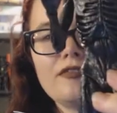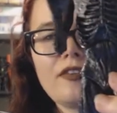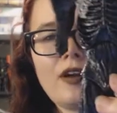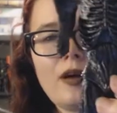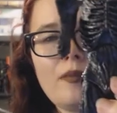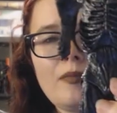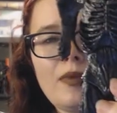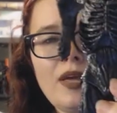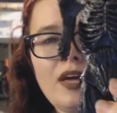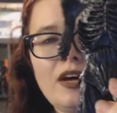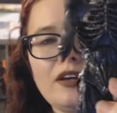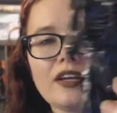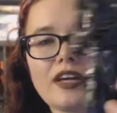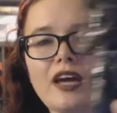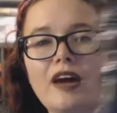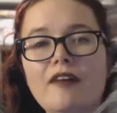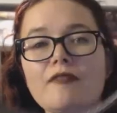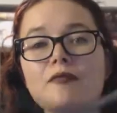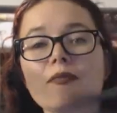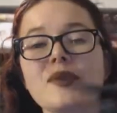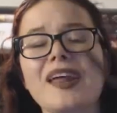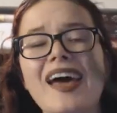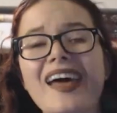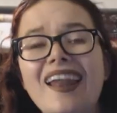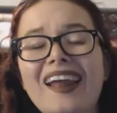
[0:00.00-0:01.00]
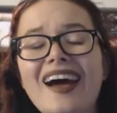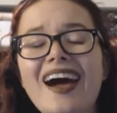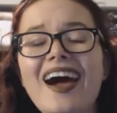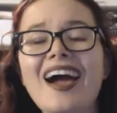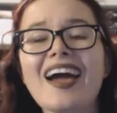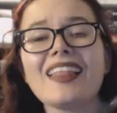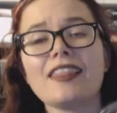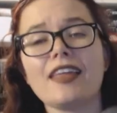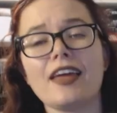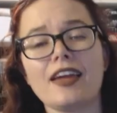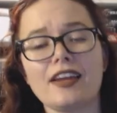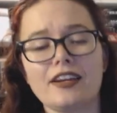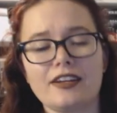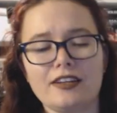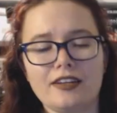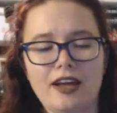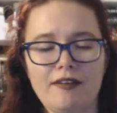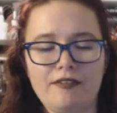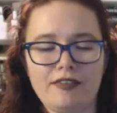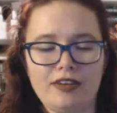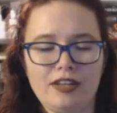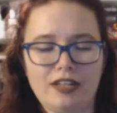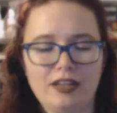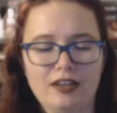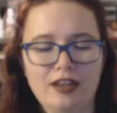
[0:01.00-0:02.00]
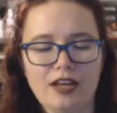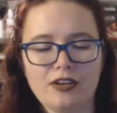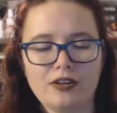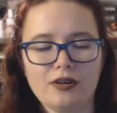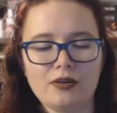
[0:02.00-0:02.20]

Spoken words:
from Alien Covenant, and I like Covenant.